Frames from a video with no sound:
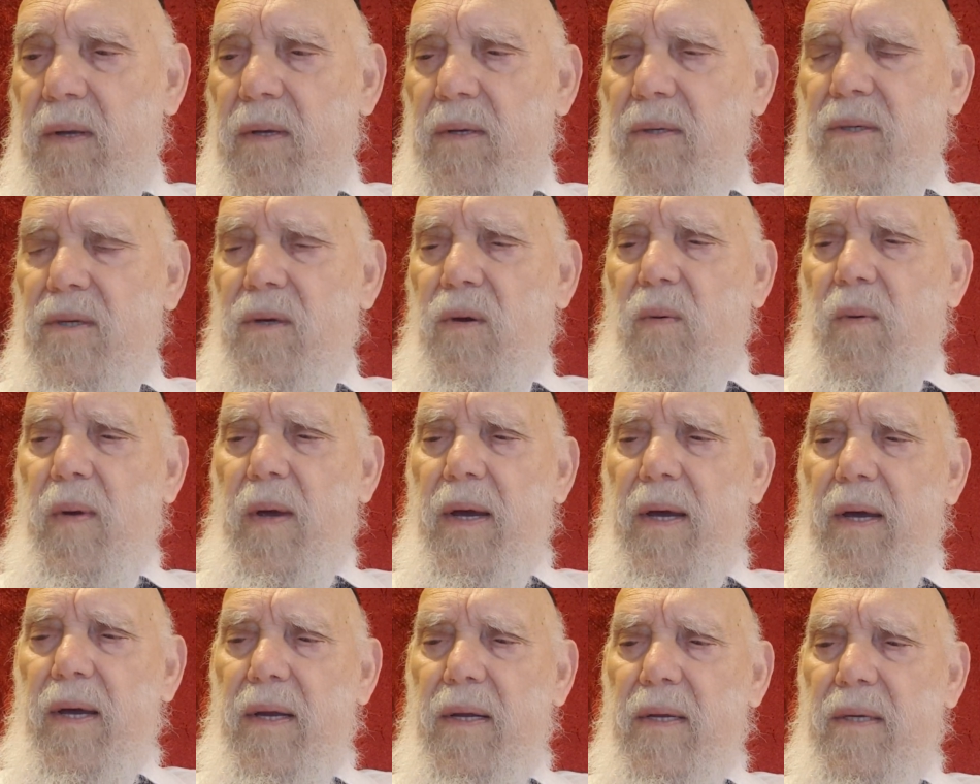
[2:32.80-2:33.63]
So
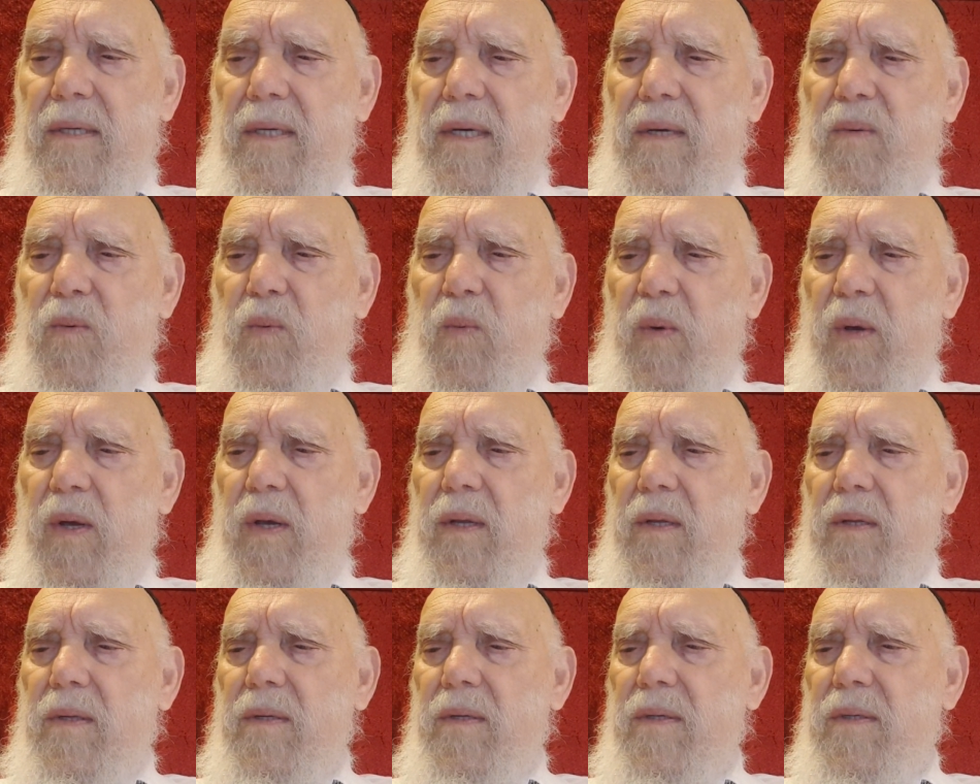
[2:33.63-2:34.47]
when the
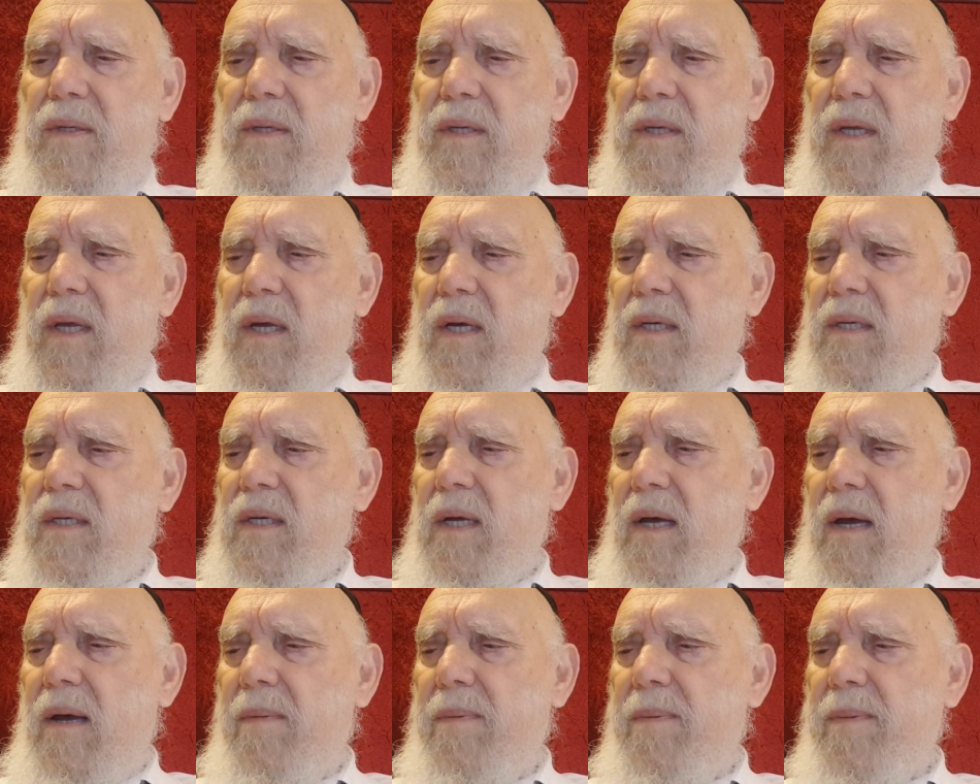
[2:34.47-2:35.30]
wind stirs
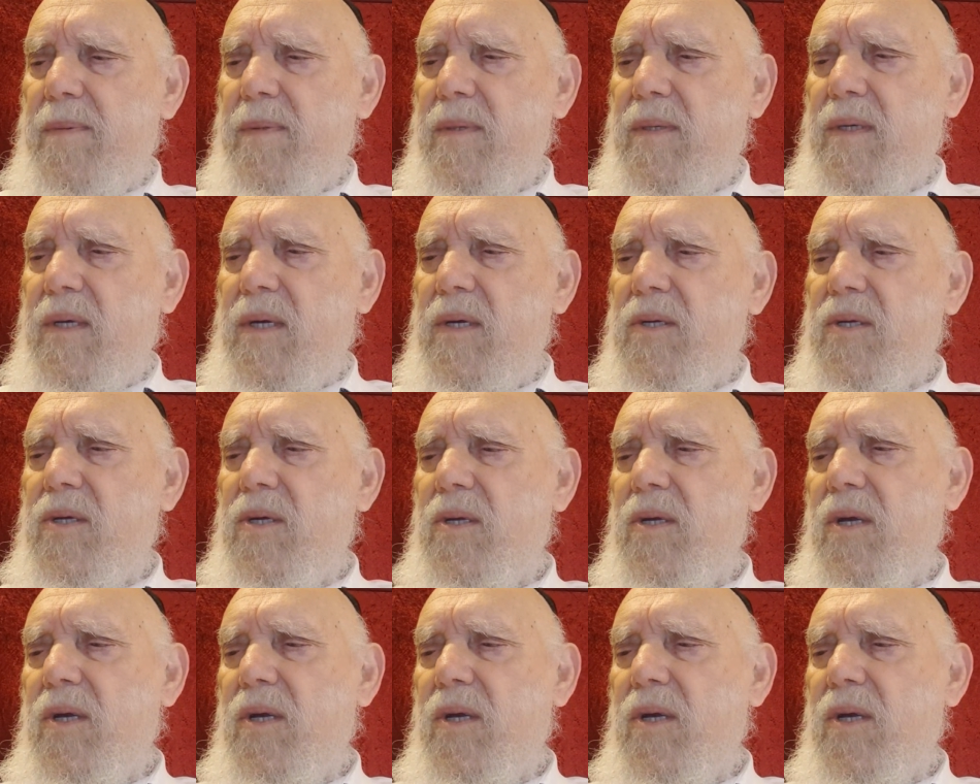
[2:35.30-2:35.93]
up the